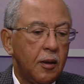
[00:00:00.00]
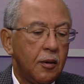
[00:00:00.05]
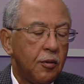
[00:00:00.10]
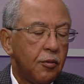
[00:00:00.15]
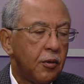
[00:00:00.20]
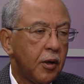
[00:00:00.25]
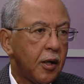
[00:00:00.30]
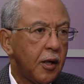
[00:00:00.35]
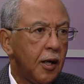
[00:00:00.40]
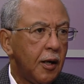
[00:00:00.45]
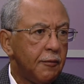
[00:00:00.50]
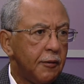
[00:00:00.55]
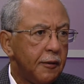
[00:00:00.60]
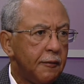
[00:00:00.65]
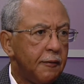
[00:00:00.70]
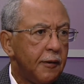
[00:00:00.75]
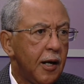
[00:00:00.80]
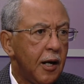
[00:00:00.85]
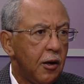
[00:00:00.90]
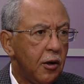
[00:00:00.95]
Recovery
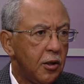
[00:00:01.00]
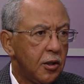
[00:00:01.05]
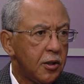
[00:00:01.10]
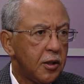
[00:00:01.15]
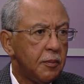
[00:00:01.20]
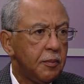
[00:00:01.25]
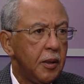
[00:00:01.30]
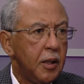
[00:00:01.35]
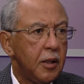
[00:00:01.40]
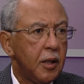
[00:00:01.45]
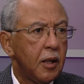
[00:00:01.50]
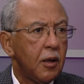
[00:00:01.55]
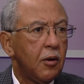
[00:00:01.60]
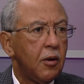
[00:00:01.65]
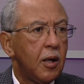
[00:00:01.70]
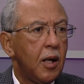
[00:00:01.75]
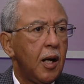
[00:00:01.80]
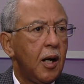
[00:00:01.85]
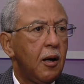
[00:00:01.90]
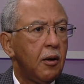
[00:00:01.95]
varies depending
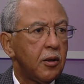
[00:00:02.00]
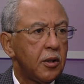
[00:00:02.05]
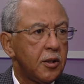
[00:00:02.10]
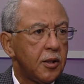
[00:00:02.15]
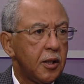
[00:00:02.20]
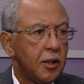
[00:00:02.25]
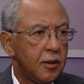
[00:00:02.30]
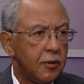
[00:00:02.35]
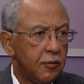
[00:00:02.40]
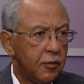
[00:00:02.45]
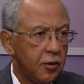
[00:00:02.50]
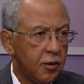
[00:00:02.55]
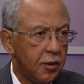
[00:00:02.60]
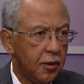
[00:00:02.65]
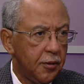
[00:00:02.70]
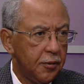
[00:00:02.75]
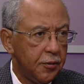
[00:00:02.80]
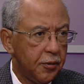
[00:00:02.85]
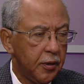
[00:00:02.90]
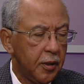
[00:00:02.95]
on how extensive the
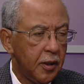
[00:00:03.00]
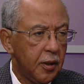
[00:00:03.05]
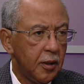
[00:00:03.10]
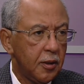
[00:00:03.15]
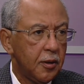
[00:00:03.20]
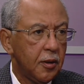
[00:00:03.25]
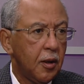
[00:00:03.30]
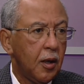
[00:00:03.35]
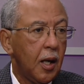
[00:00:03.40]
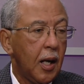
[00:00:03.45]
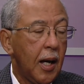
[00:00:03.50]
surgery is.